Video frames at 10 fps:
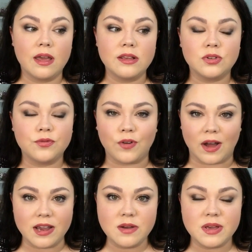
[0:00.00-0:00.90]
is
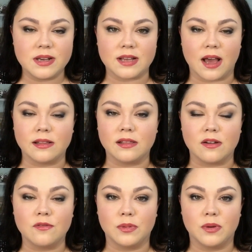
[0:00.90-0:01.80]
fine because I
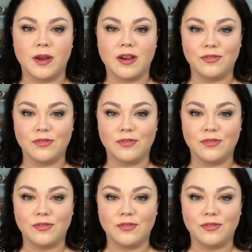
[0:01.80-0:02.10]
love blueberry